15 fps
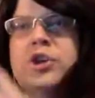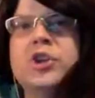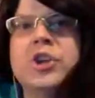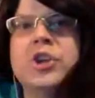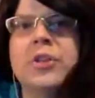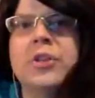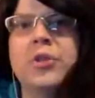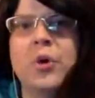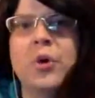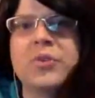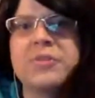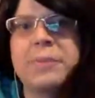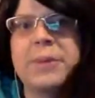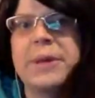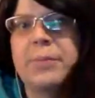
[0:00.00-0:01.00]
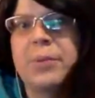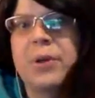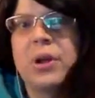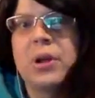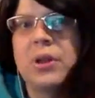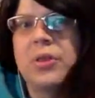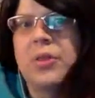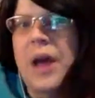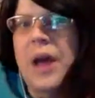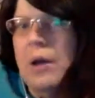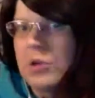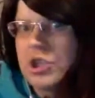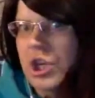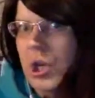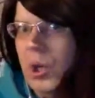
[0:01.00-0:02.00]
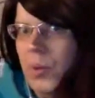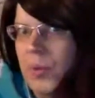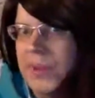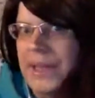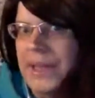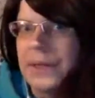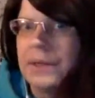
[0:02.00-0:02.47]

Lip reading: those people that were chosen,